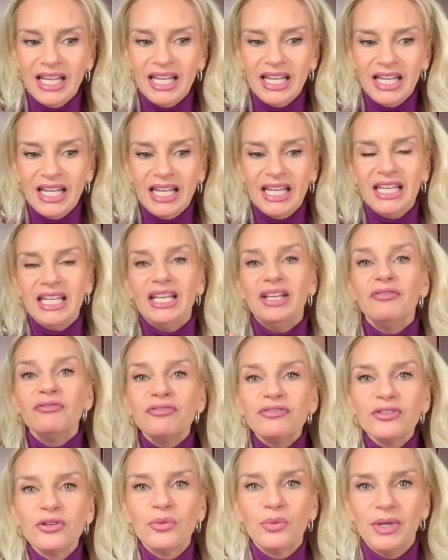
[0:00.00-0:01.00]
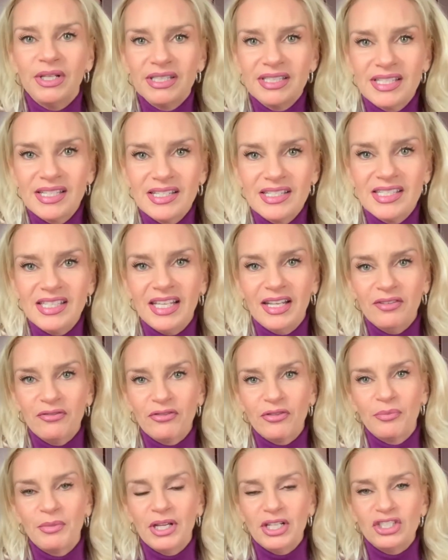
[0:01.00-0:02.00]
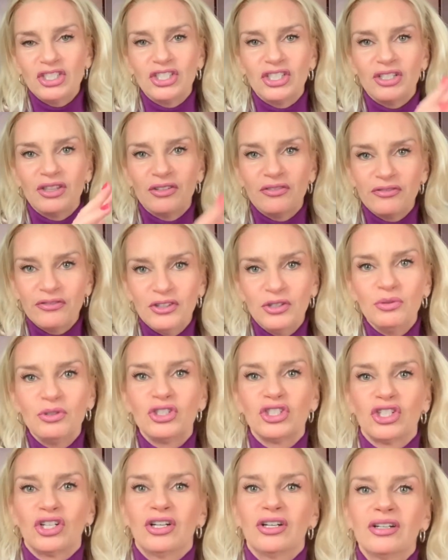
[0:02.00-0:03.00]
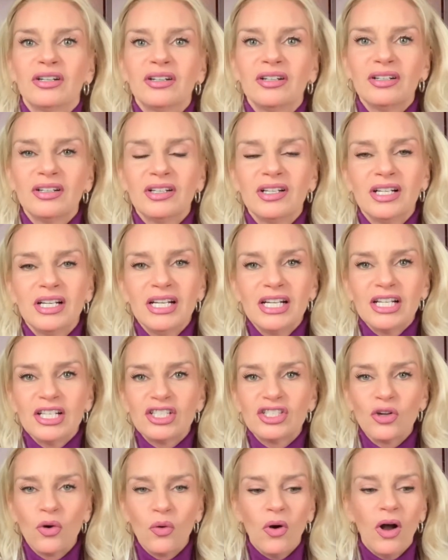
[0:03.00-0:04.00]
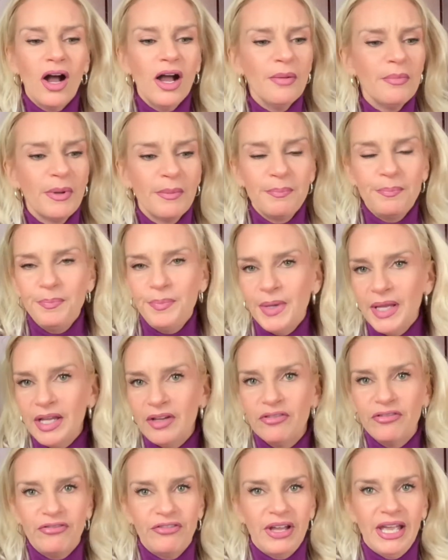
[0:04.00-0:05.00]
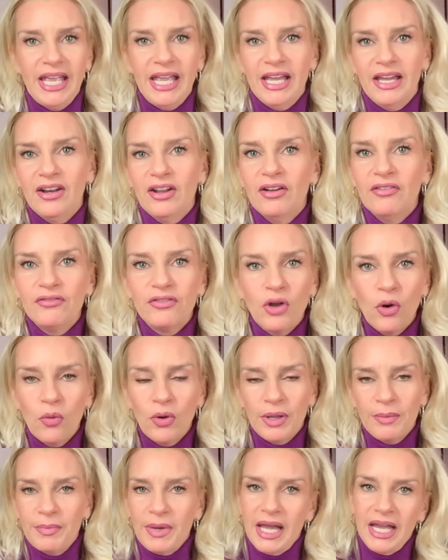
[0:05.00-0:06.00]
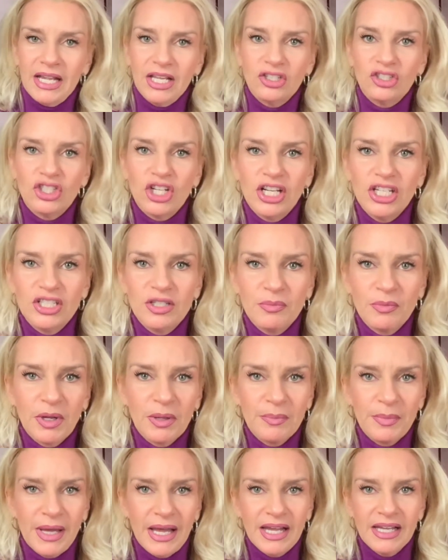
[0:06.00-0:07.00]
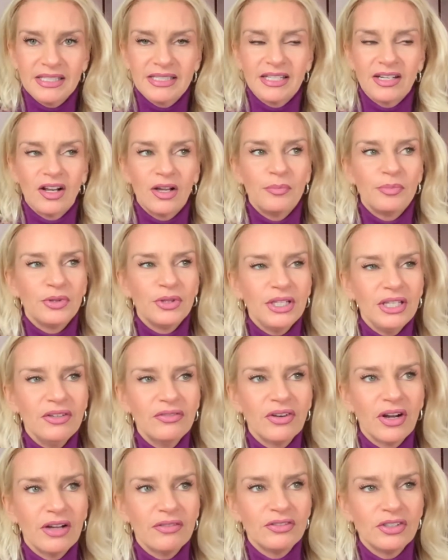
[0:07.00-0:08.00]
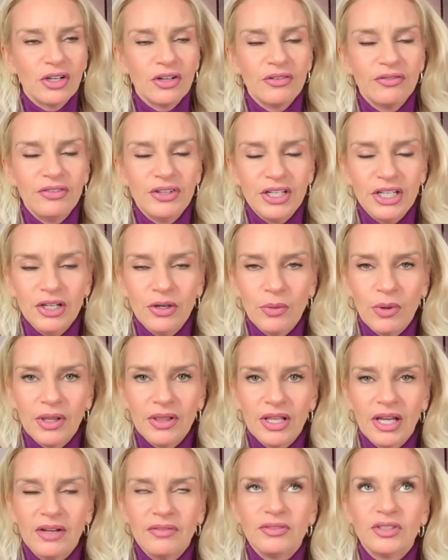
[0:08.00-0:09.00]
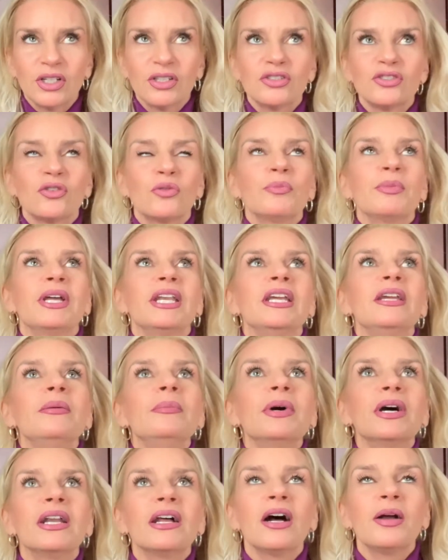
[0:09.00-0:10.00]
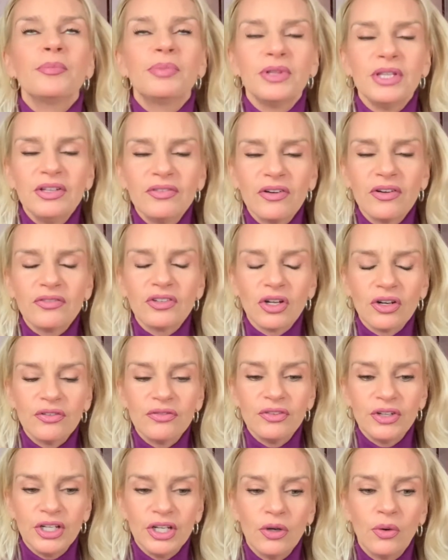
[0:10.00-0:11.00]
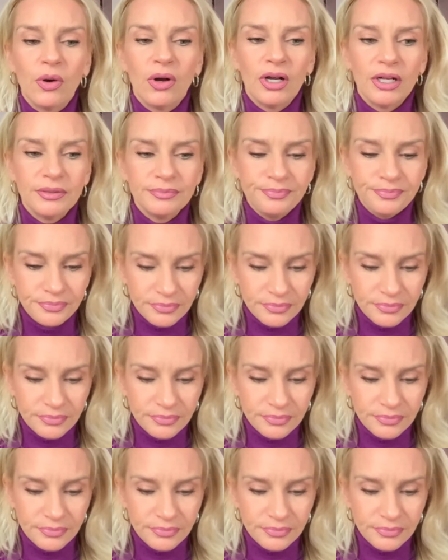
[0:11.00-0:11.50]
it influences the information in the future. So I'm a big fan of going back and changing my past. And I believe I've done a video on that. I've done so many, but I believe I've done a video on,